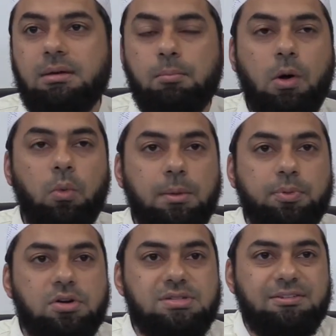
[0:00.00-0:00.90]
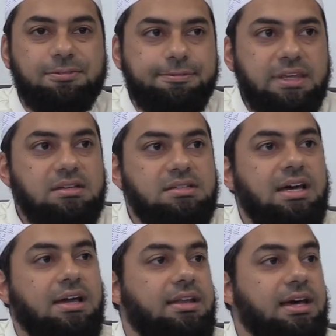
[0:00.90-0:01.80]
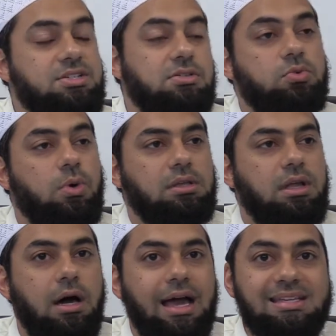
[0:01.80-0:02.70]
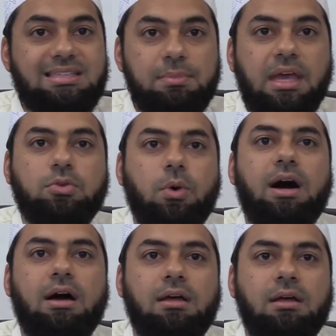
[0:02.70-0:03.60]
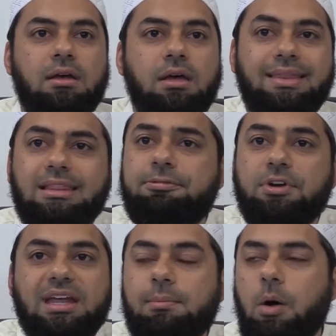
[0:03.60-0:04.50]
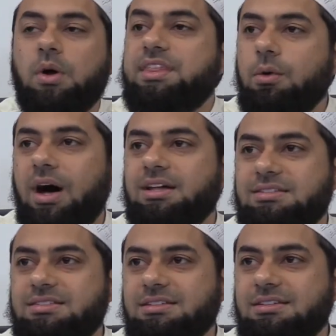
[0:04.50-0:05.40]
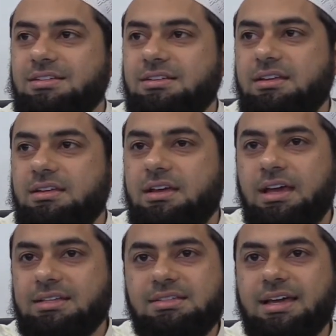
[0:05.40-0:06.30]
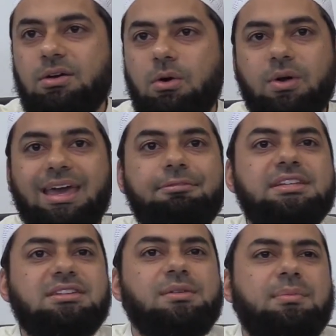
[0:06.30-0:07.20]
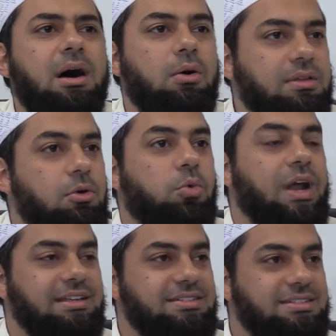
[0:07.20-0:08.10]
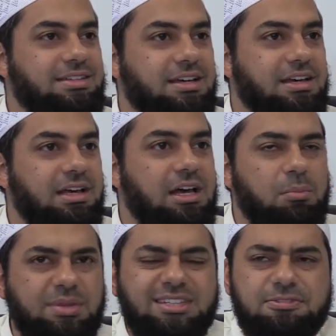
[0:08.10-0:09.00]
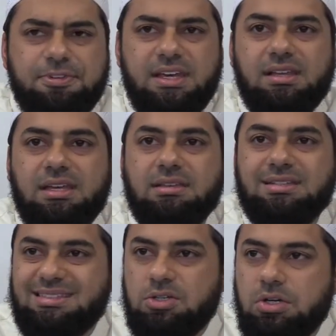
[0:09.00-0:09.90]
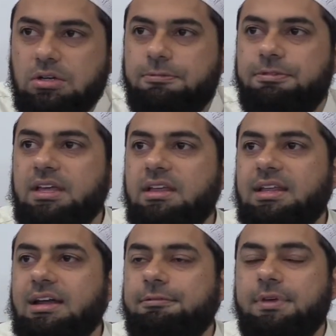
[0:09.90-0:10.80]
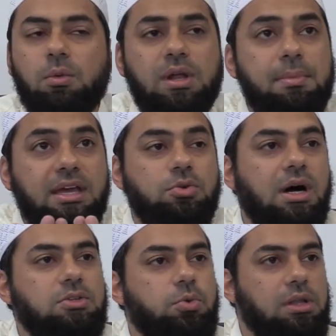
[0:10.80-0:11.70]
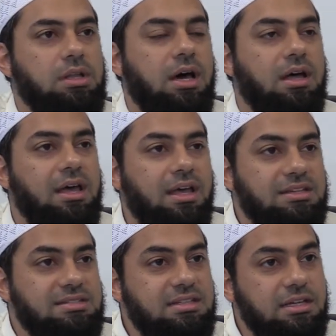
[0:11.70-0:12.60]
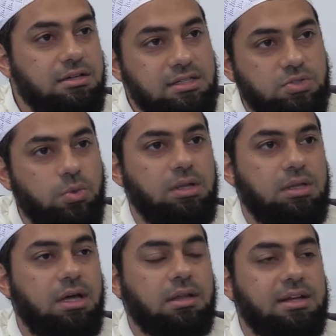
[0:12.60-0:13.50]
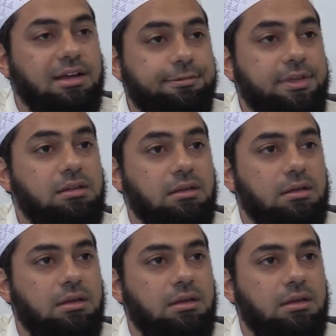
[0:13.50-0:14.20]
But when a person feels that connection to Allah as they make dua, they forget about what they want. It's like, okay, if this comes about, great. But this feeling, this good feeling that I feel when I make dua to Allah, this nearness to Allah that I feel,